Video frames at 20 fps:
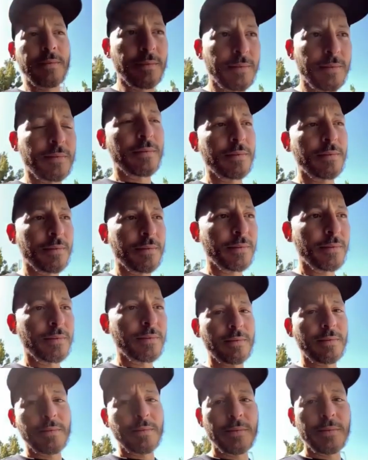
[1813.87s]
and if you're
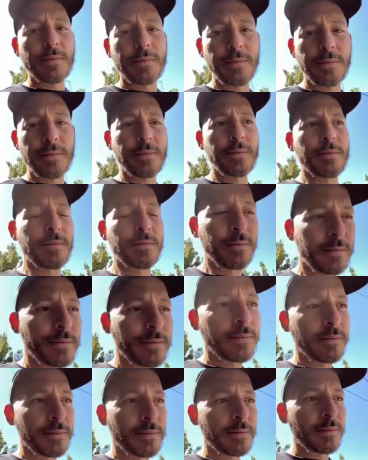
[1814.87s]
bored and you're not filling your
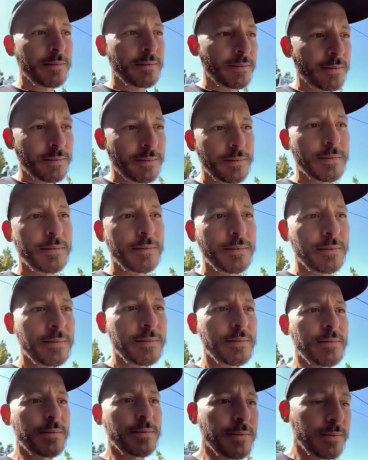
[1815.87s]
time and
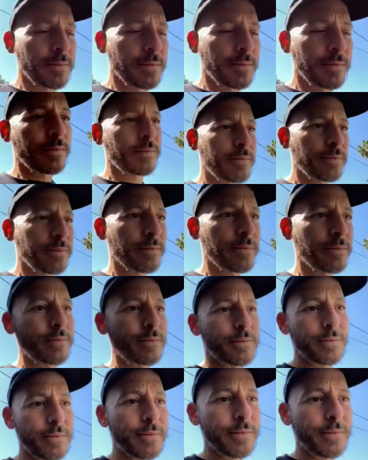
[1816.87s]
you're sitting in front of
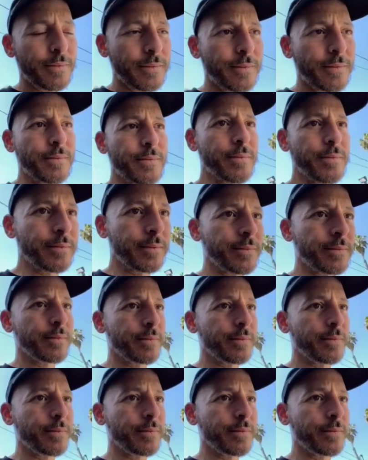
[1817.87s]
your cupboards and you're